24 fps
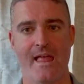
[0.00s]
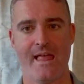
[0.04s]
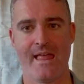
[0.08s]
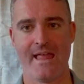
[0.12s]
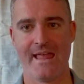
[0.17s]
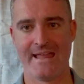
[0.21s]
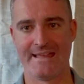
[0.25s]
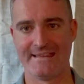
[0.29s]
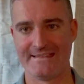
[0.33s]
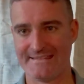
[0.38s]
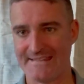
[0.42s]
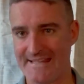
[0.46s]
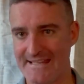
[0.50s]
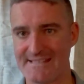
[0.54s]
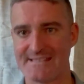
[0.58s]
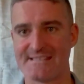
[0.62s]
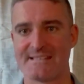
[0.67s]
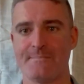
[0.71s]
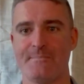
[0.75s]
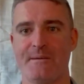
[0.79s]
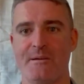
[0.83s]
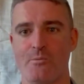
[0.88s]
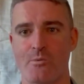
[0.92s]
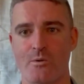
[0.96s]
It needs to
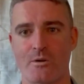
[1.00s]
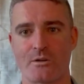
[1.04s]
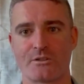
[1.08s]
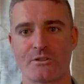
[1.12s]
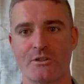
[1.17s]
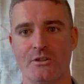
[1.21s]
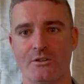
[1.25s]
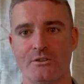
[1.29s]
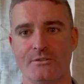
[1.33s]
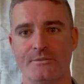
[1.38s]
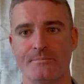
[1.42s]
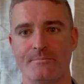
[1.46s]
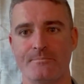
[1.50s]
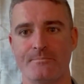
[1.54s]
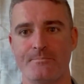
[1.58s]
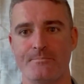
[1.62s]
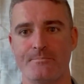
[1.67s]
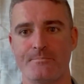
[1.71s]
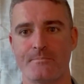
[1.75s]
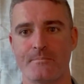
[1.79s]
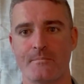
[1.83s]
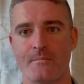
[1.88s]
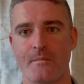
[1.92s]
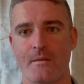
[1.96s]
be worked on,
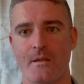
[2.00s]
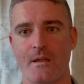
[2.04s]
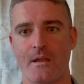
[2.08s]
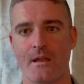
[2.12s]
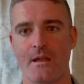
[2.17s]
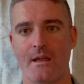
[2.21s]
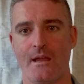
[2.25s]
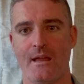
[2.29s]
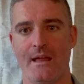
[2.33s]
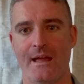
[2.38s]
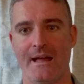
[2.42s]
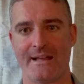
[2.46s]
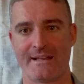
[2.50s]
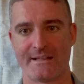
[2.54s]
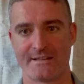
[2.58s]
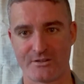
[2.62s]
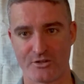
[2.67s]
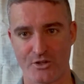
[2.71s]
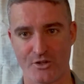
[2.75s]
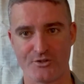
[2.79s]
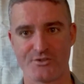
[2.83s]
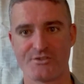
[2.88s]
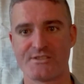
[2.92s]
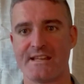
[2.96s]
and it
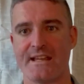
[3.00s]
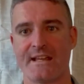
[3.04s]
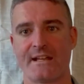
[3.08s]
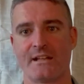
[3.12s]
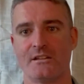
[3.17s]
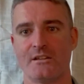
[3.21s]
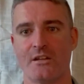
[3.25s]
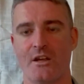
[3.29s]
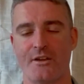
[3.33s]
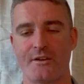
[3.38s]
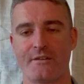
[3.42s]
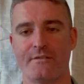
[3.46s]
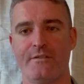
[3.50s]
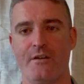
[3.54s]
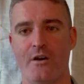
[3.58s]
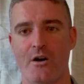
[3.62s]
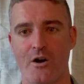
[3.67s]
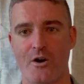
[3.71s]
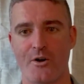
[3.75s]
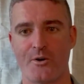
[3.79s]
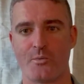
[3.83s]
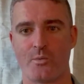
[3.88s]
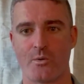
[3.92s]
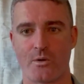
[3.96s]
does take a lot of
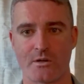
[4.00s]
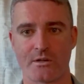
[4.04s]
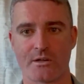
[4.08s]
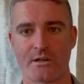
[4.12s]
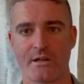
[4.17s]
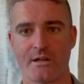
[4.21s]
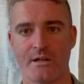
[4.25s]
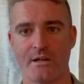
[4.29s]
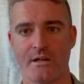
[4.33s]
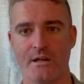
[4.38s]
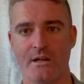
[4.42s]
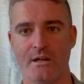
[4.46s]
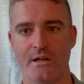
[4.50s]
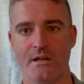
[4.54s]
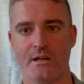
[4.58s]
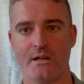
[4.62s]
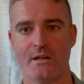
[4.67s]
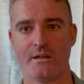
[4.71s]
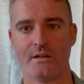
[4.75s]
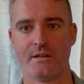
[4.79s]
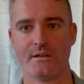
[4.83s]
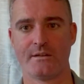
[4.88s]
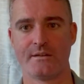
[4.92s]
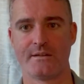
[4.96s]
hard work
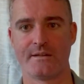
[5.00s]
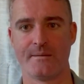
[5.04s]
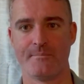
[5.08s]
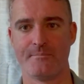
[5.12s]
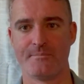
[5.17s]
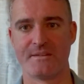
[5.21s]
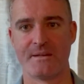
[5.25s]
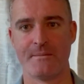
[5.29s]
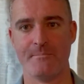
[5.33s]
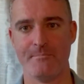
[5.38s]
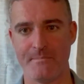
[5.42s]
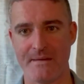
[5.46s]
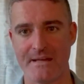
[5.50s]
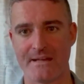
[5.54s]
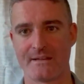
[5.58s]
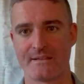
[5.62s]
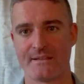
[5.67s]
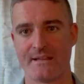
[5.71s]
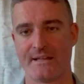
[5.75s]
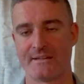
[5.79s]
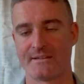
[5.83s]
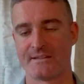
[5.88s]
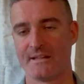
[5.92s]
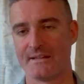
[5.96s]
to make
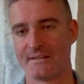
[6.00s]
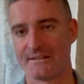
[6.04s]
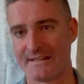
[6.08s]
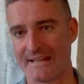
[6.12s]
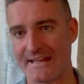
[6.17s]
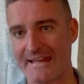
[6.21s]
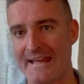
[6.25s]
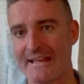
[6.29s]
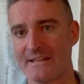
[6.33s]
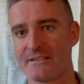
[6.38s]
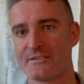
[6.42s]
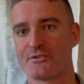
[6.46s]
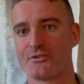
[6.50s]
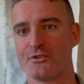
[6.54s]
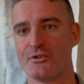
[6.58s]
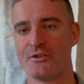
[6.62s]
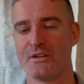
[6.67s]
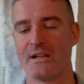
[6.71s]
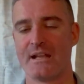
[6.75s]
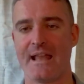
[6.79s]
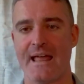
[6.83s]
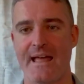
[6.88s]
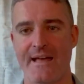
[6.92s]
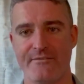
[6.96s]
that, to get through the
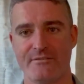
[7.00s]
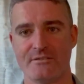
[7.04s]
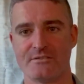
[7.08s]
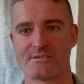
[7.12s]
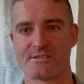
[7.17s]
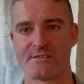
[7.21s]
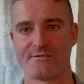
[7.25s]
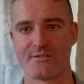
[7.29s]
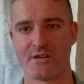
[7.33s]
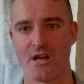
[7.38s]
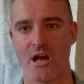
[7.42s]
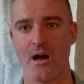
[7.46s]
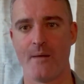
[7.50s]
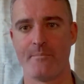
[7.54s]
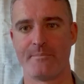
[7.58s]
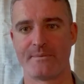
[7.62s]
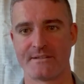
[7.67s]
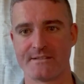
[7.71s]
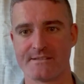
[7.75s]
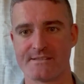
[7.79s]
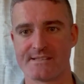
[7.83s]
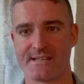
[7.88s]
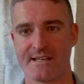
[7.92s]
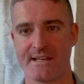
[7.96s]
levels of
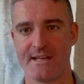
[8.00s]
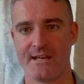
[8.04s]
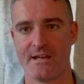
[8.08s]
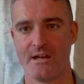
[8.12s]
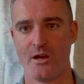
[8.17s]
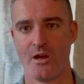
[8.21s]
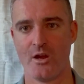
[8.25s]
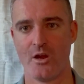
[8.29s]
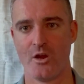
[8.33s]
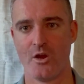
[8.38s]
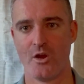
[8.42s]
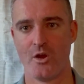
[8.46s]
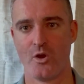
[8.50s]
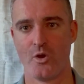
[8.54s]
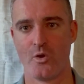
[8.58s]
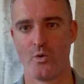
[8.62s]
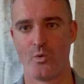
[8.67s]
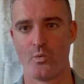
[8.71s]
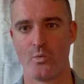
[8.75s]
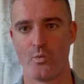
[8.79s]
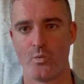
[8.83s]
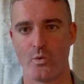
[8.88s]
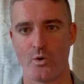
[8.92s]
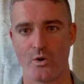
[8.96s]
competency
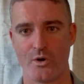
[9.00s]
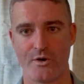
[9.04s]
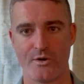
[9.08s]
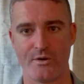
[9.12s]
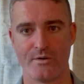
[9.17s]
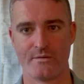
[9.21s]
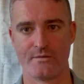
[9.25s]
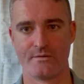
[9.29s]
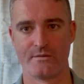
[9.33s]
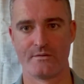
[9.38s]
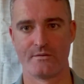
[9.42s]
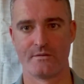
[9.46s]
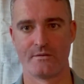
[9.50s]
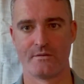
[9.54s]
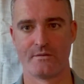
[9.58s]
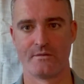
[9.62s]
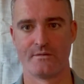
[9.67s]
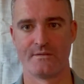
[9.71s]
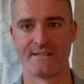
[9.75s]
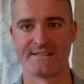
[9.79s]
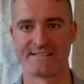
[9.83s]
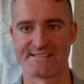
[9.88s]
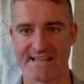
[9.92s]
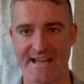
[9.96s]
where
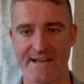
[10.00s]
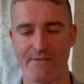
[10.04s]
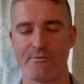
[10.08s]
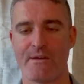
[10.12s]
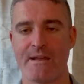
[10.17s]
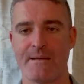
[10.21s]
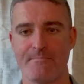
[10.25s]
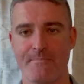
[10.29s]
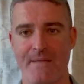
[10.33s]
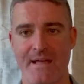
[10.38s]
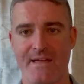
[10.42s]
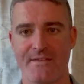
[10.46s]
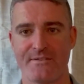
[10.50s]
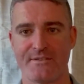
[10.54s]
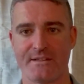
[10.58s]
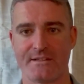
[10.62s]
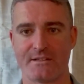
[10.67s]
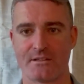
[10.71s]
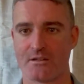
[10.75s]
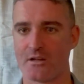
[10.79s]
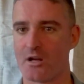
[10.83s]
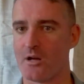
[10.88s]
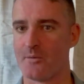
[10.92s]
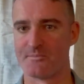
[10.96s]
the SightRight method
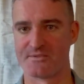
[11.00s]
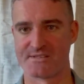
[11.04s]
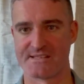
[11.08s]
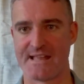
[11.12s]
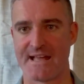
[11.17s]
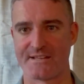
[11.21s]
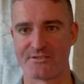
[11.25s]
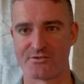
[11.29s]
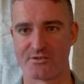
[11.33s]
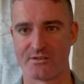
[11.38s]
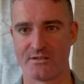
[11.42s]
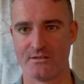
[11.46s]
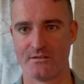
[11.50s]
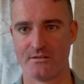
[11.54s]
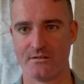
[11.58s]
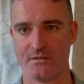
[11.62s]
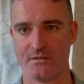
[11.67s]
comes natural.